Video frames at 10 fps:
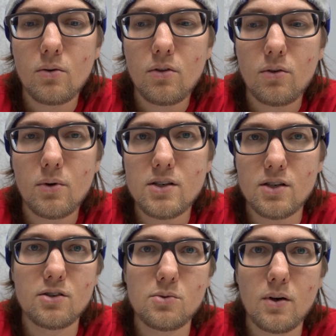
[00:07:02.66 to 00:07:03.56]
3
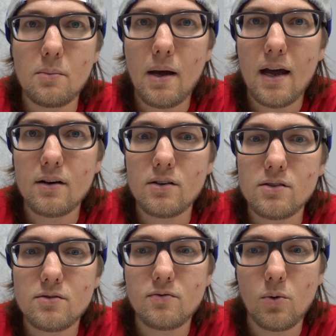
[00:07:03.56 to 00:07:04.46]
turns when it
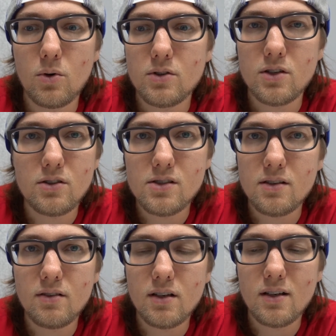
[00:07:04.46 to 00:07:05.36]
matters, 4 turns
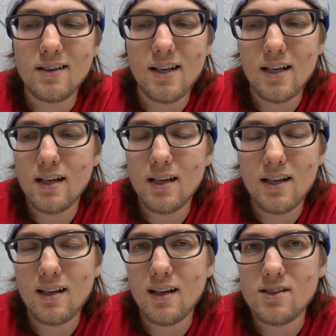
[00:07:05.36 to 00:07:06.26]
even,
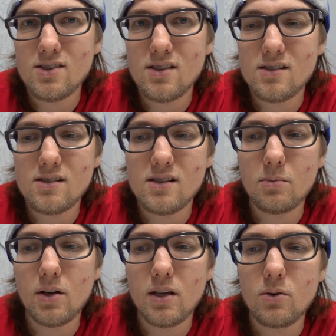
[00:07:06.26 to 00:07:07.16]
it just doesn't
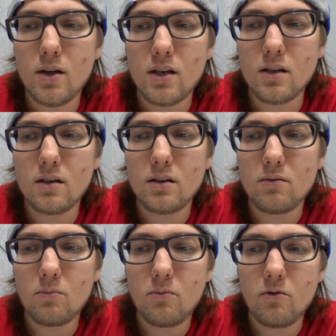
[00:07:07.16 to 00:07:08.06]
seem like you can
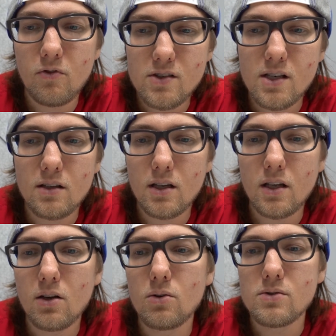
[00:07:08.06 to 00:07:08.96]
physically
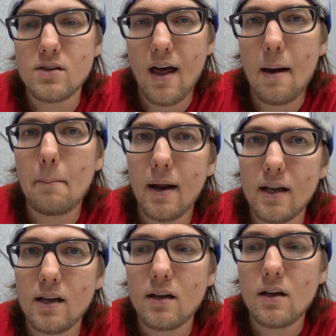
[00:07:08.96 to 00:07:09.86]
use that
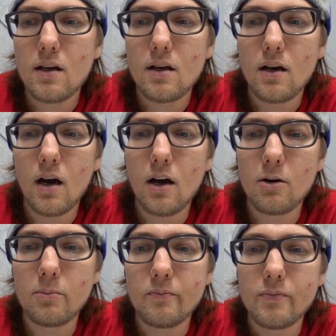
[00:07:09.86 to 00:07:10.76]
many
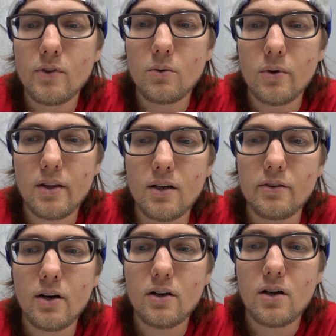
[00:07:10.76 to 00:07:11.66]
with
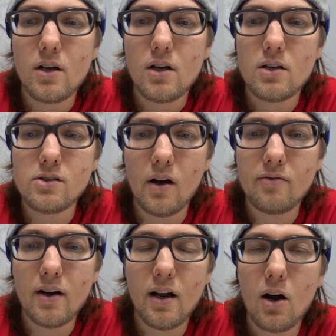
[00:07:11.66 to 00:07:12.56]
Eldar. So I
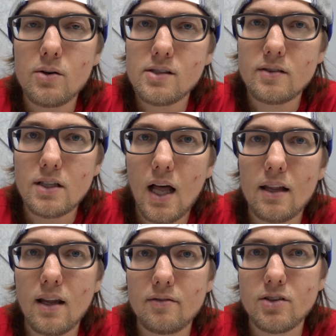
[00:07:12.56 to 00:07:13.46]
find I always have a
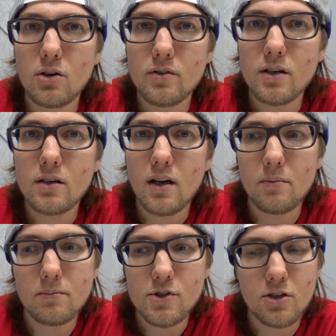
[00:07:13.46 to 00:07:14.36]
lot left over,
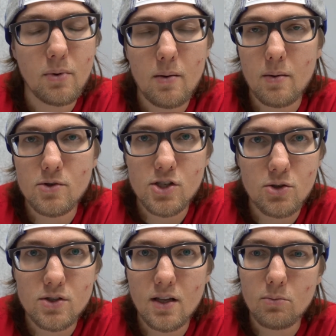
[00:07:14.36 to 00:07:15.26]
and sure, maybe I'm just
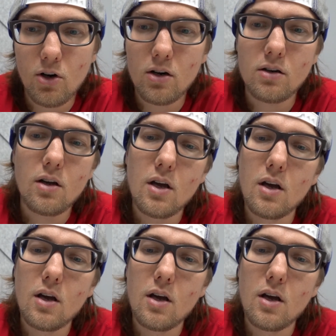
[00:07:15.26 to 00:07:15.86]
using them wrong,